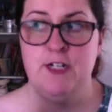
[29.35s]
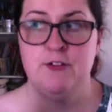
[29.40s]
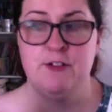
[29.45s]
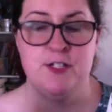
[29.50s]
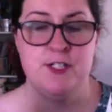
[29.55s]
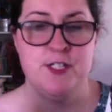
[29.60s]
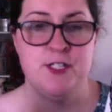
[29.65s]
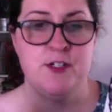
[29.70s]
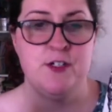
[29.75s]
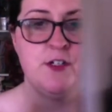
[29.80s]

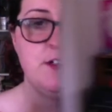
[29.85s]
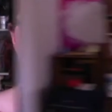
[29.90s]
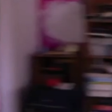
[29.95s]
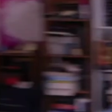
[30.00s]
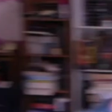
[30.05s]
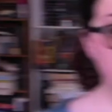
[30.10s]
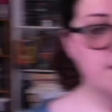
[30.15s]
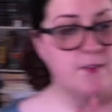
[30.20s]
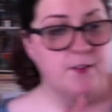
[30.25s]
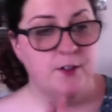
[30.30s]
Kristoff. For
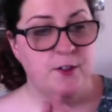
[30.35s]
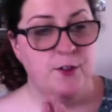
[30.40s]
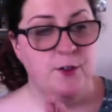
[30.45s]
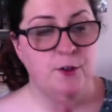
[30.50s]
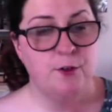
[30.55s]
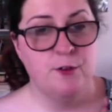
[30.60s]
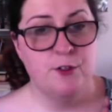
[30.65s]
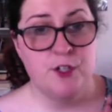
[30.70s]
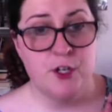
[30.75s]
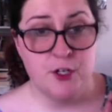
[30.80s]
those of you
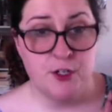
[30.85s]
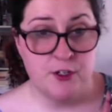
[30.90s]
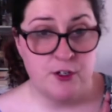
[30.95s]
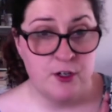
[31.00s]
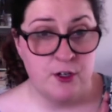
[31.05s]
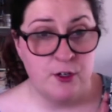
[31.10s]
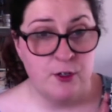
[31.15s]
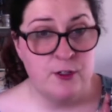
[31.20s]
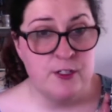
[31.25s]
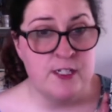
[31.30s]
who don't know,